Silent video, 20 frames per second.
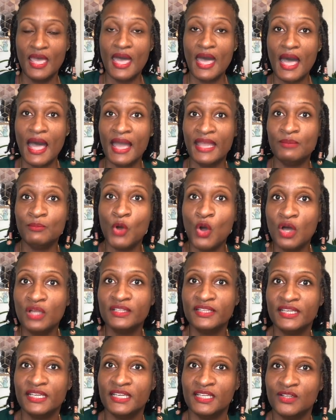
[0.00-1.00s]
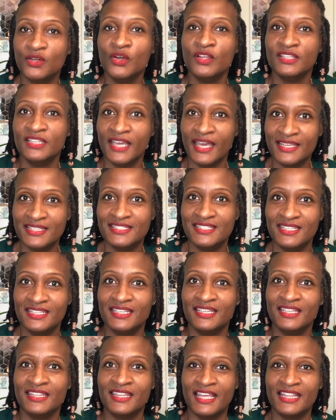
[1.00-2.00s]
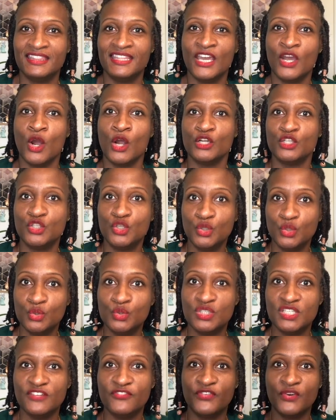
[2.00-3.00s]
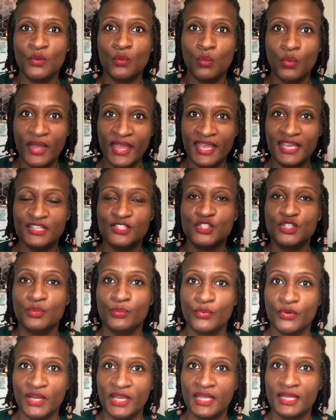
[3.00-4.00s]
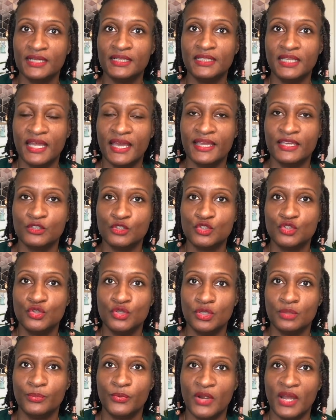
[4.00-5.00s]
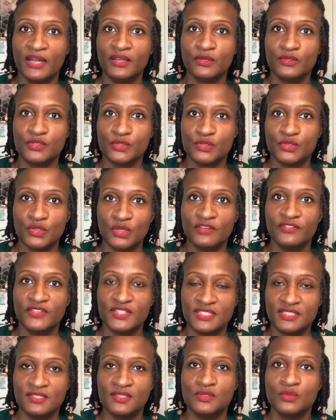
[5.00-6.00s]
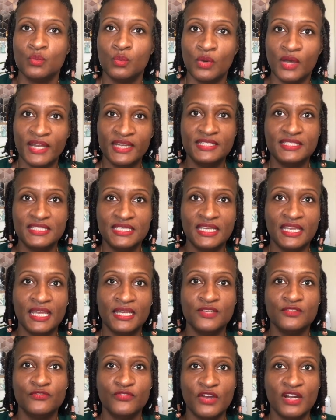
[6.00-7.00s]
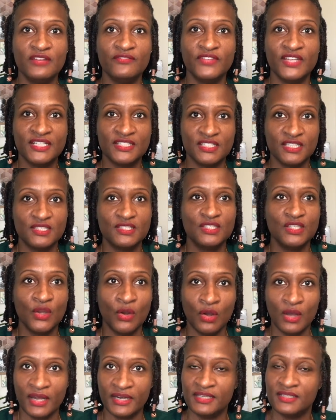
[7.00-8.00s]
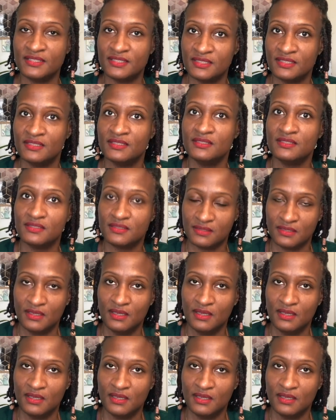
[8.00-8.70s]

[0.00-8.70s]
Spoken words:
I am all in on the idea that there are 2 different ways to bring in clients to your products or services. One is to get in front of existing audiences,